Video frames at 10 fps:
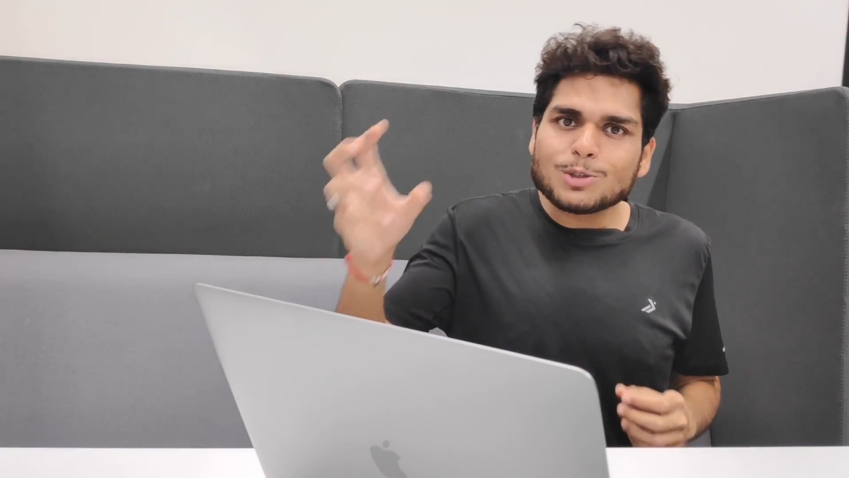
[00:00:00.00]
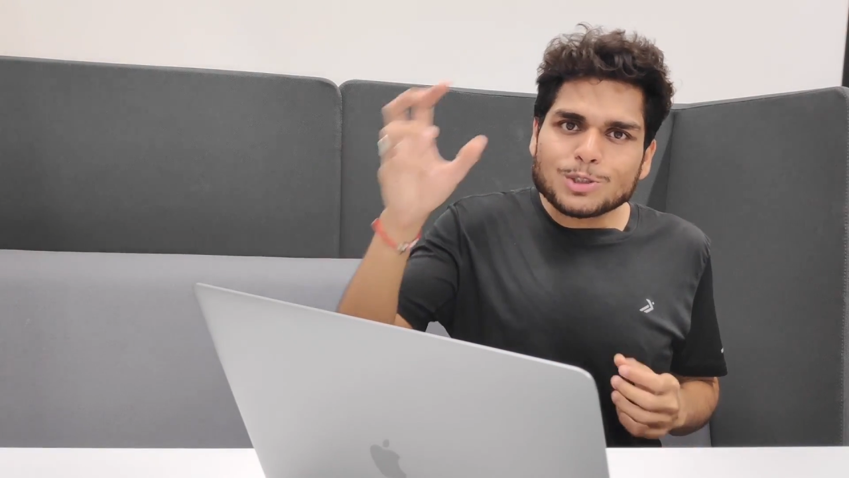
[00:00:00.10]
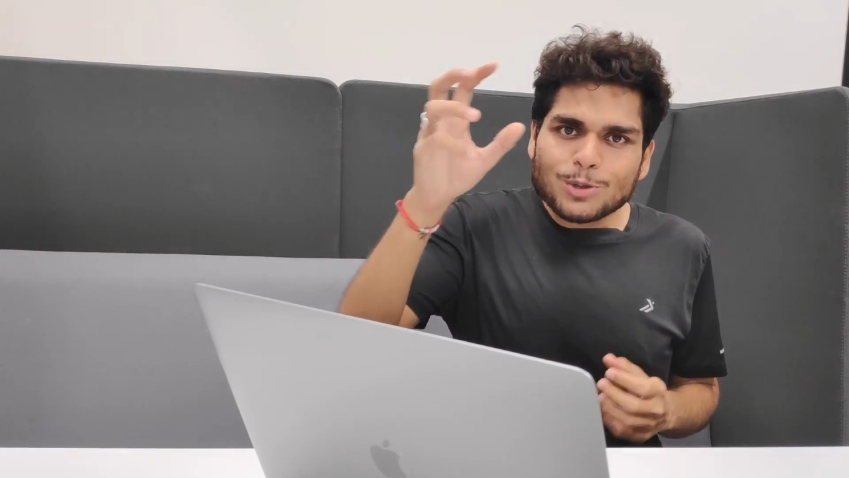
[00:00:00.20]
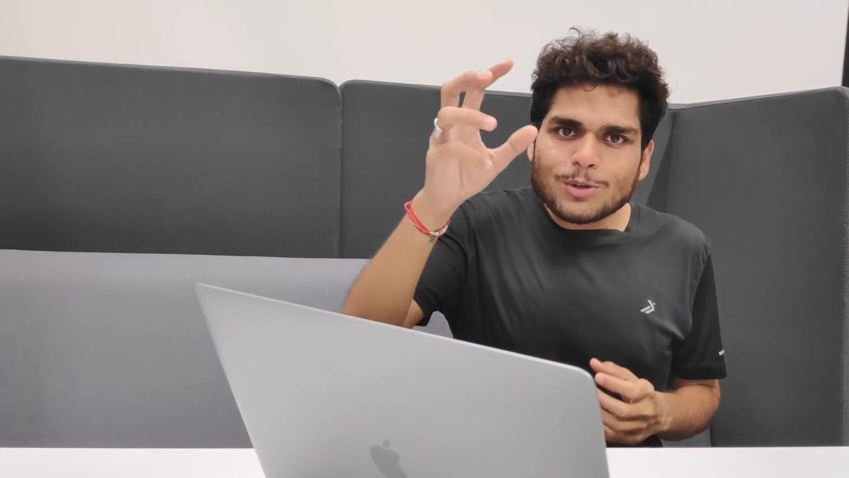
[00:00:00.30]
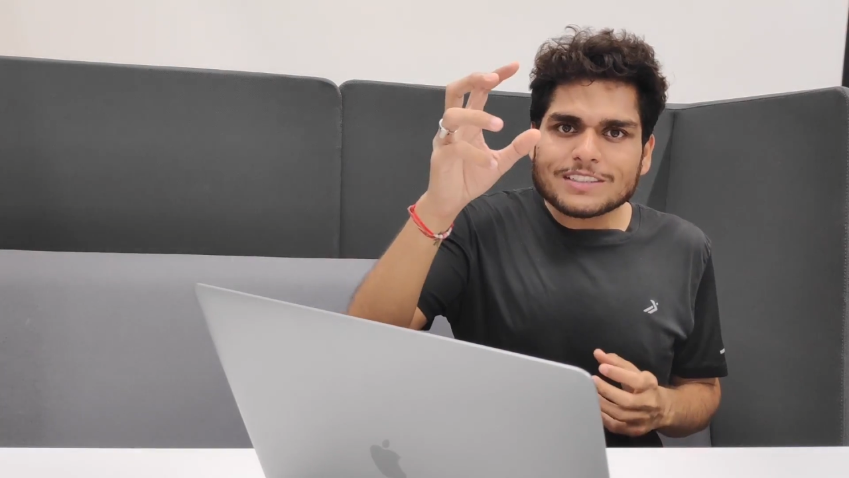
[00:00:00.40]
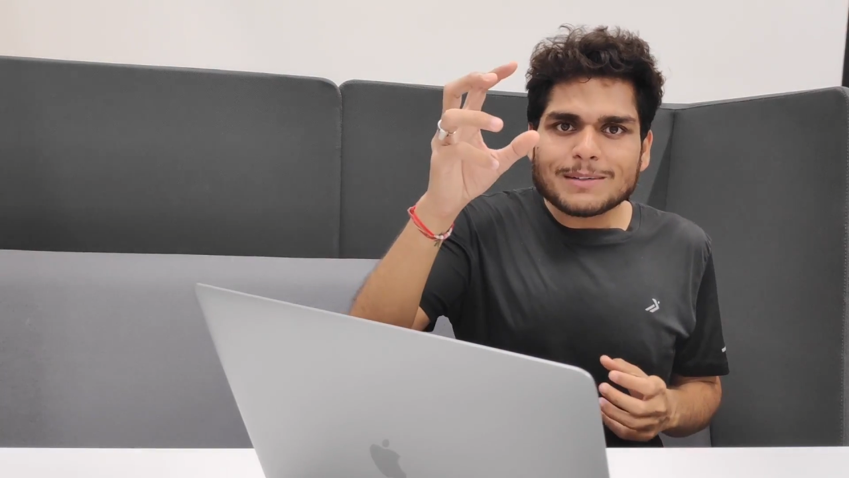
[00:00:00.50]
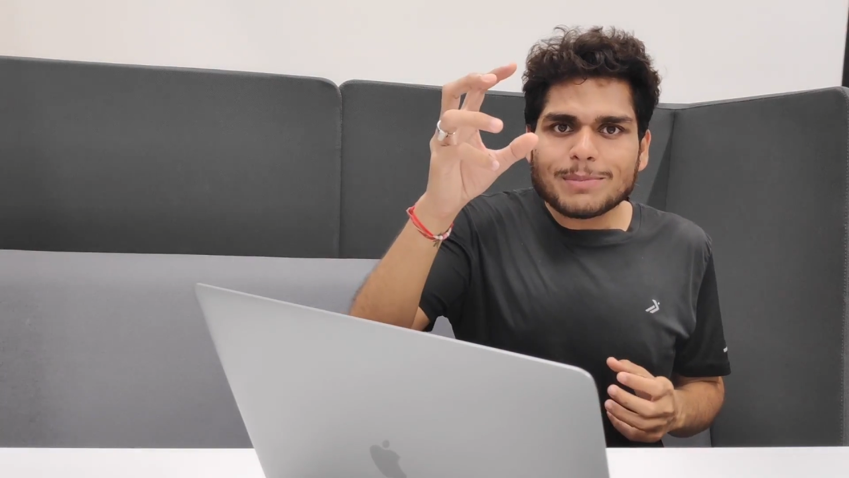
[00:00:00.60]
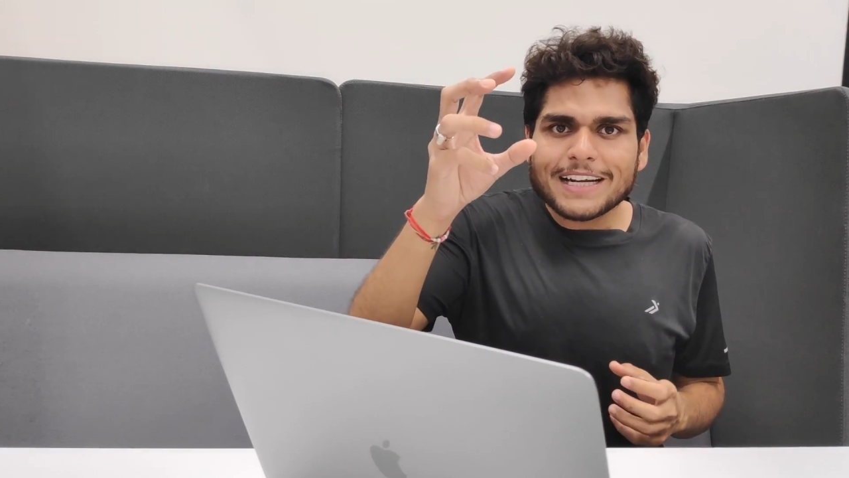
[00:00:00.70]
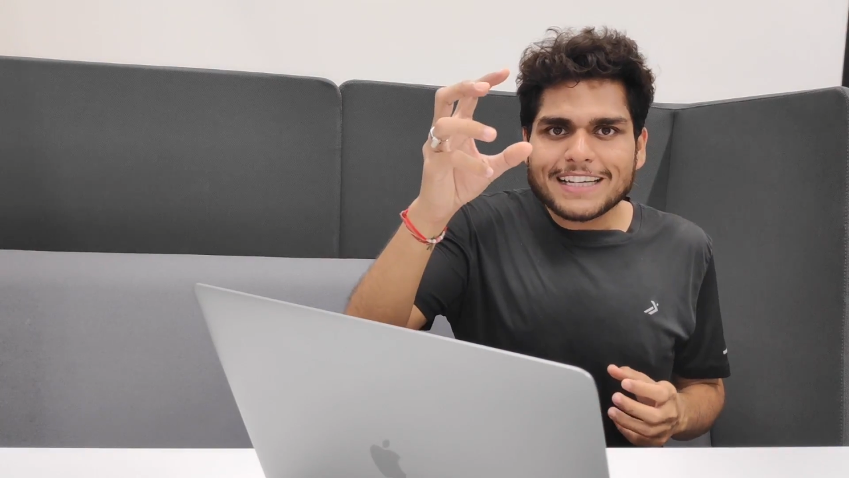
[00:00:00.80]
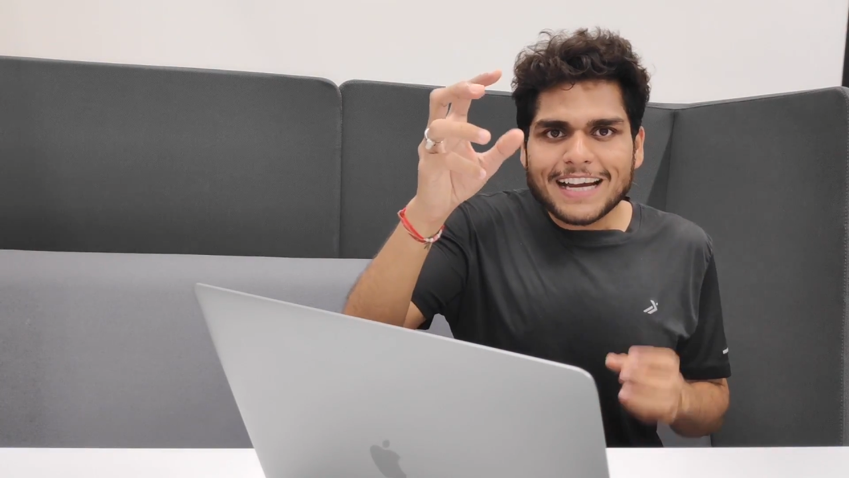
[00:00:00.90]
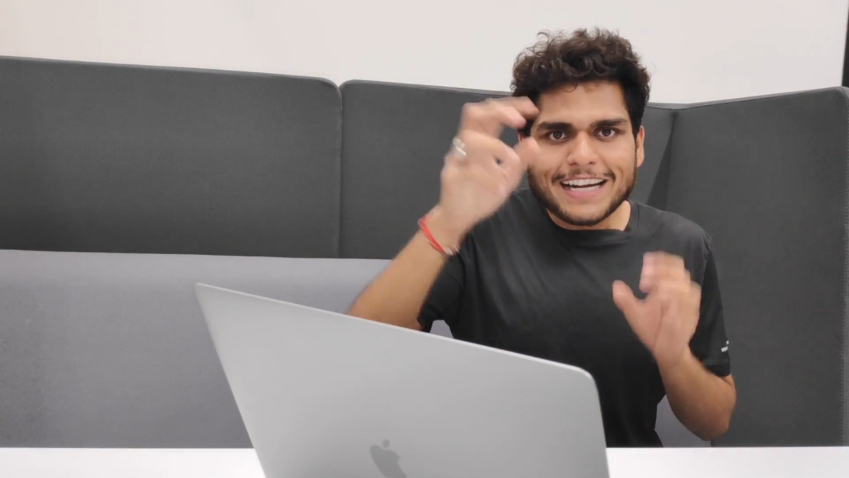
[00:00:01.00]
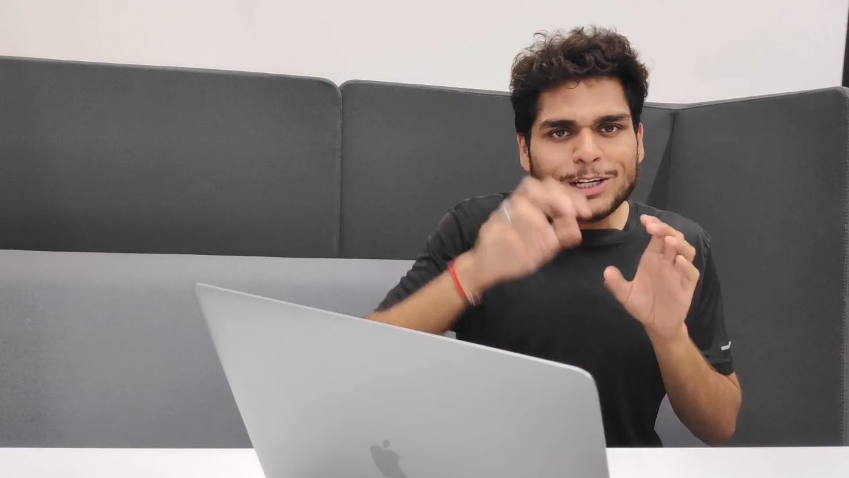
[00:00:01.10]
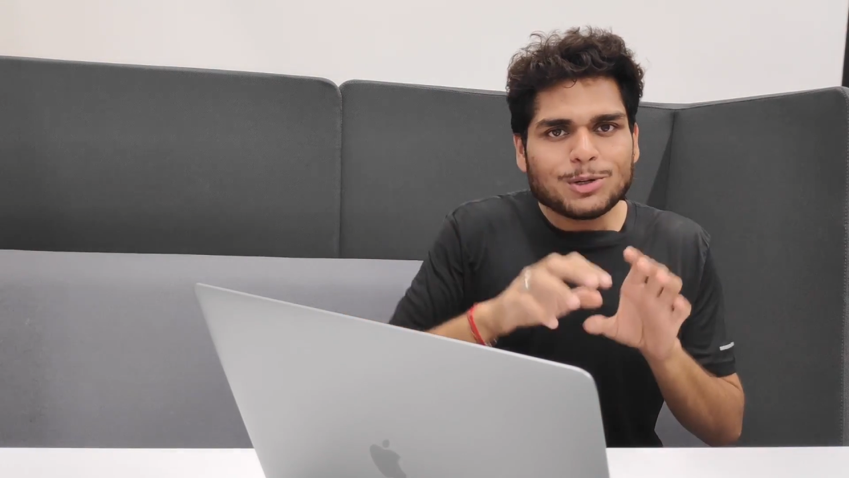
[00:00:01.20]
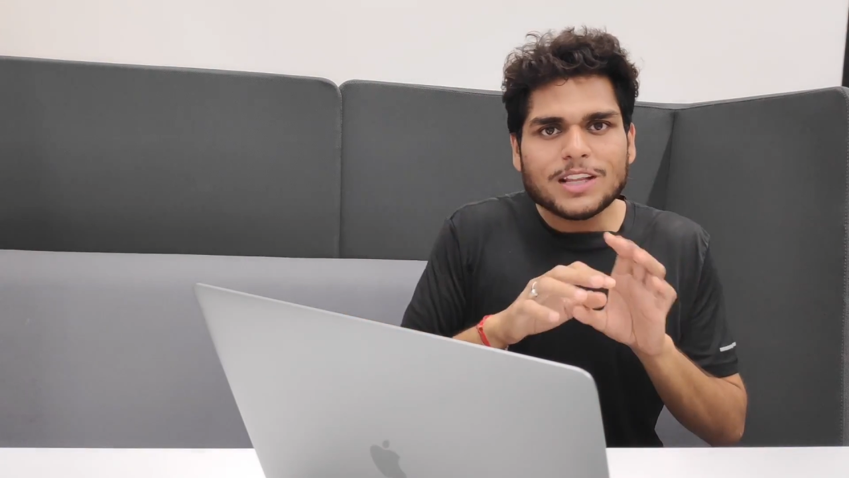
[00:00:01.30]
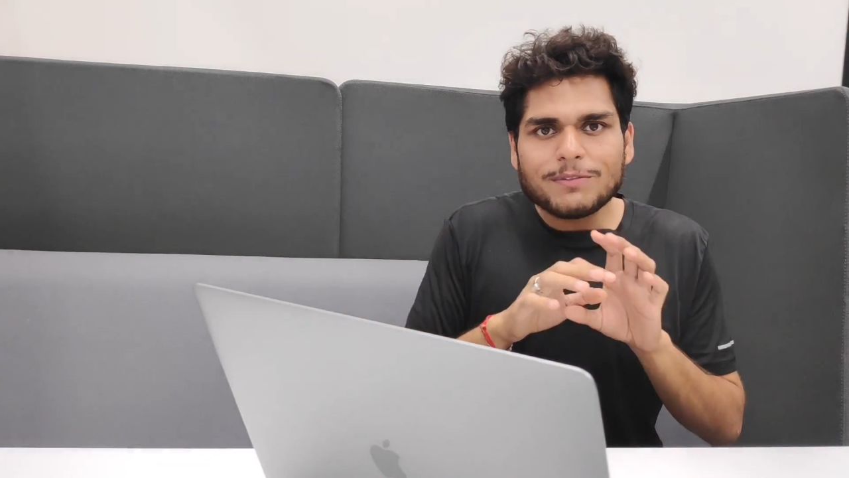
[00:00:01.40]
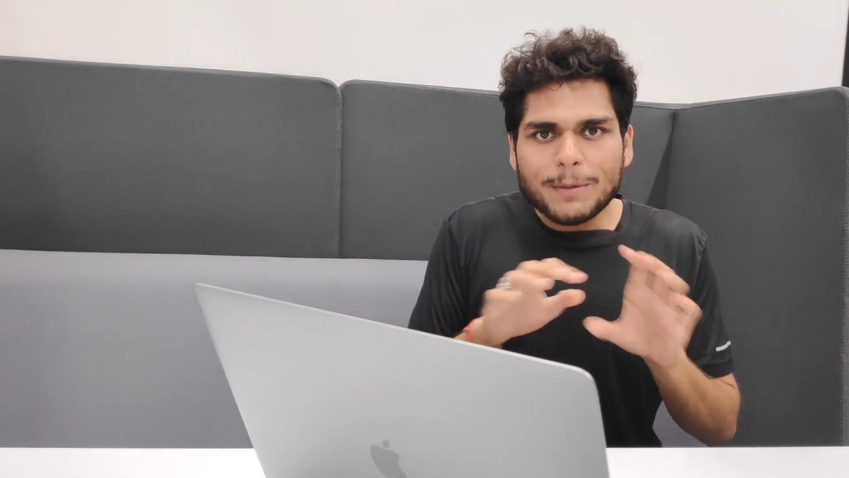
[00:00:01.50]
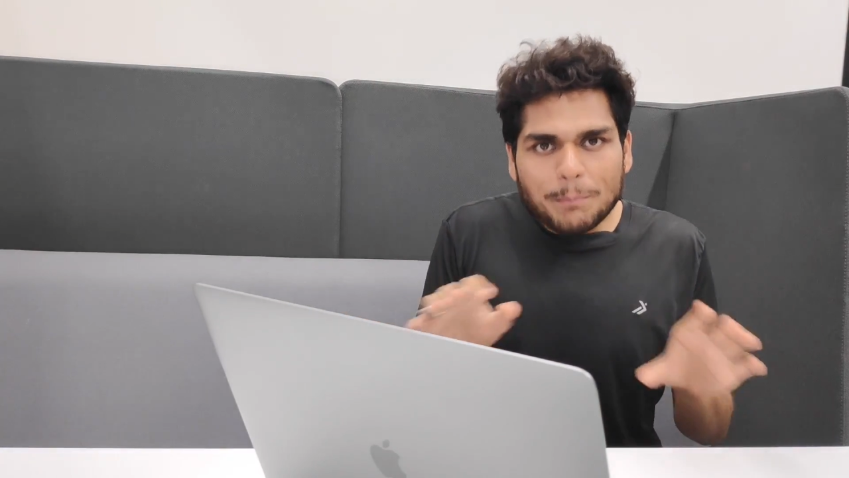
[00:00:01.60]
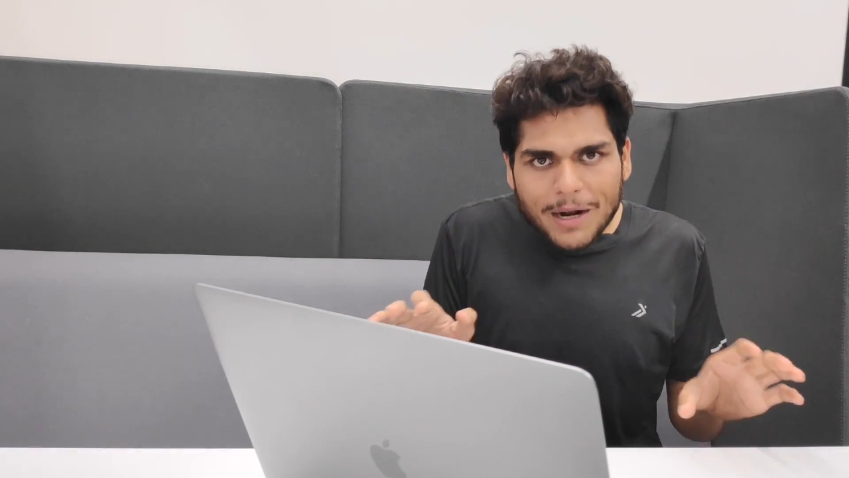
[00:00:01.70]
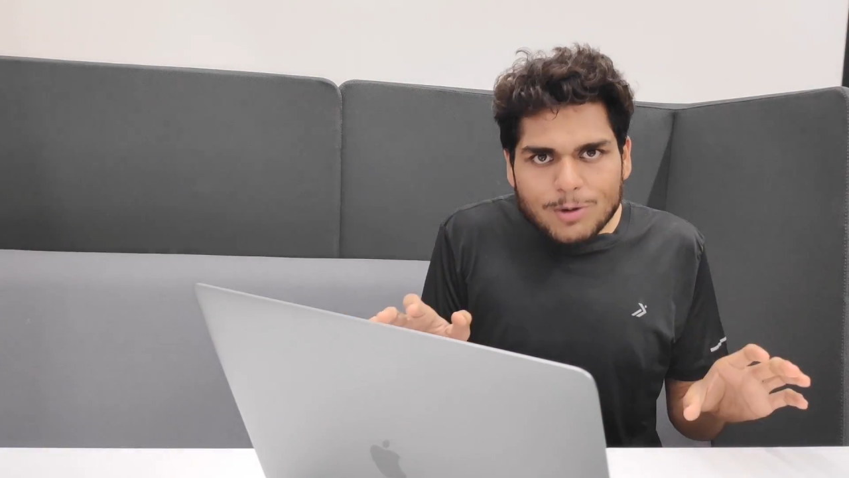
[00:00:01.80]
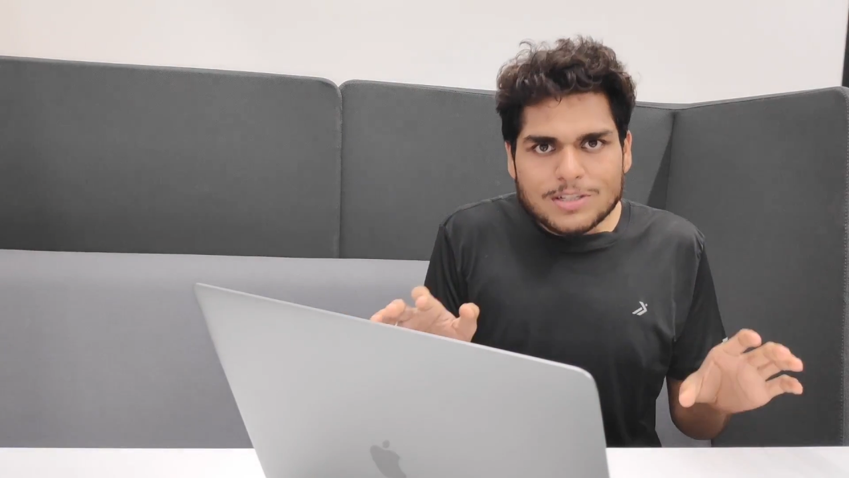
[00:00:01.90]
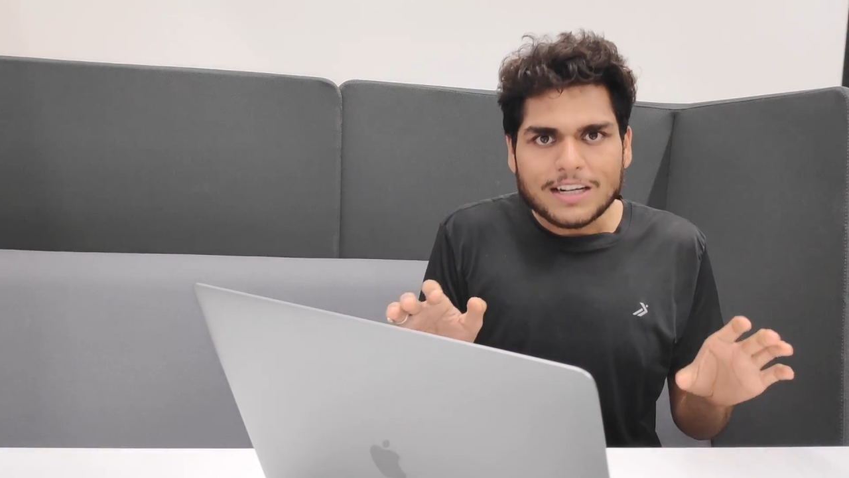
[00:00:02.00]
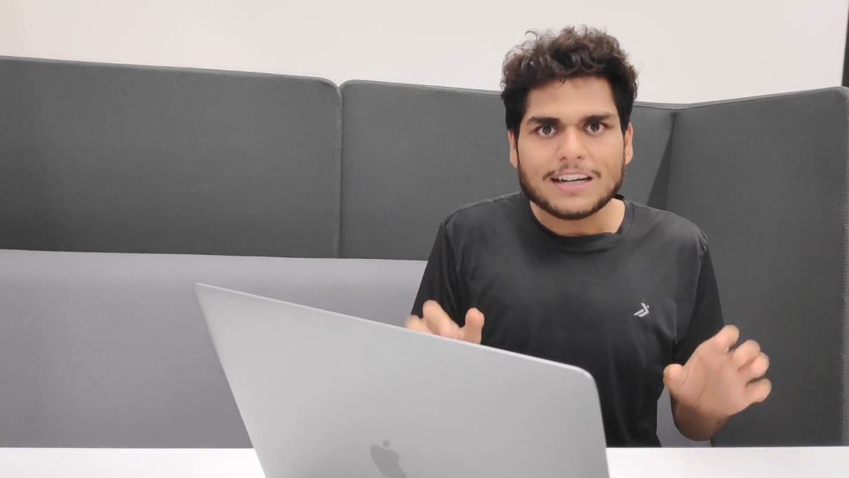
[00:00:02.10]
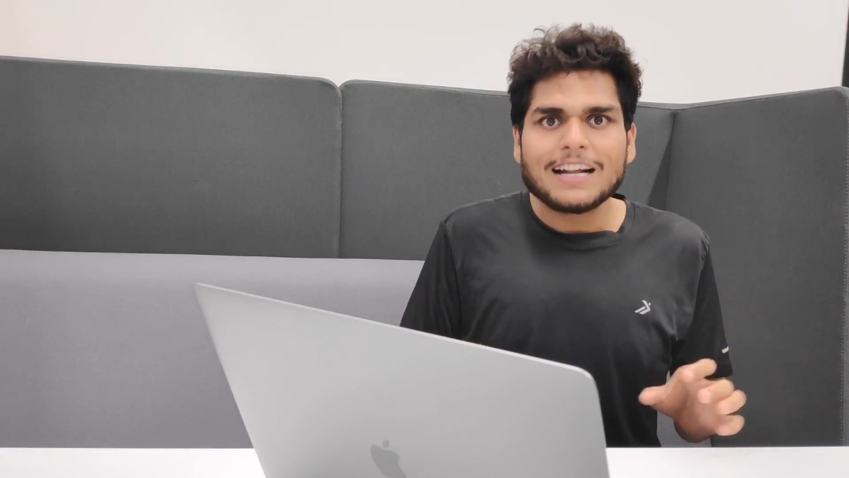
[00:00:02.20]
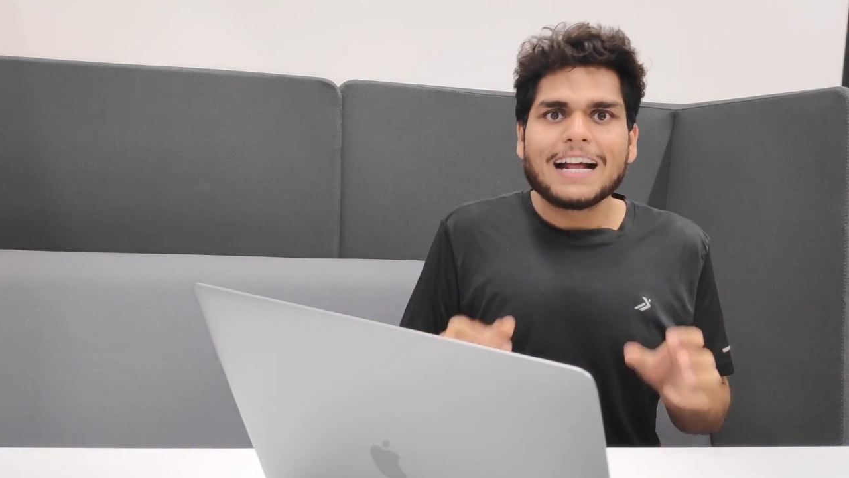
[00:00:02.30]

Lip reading: to store some data into the web browser.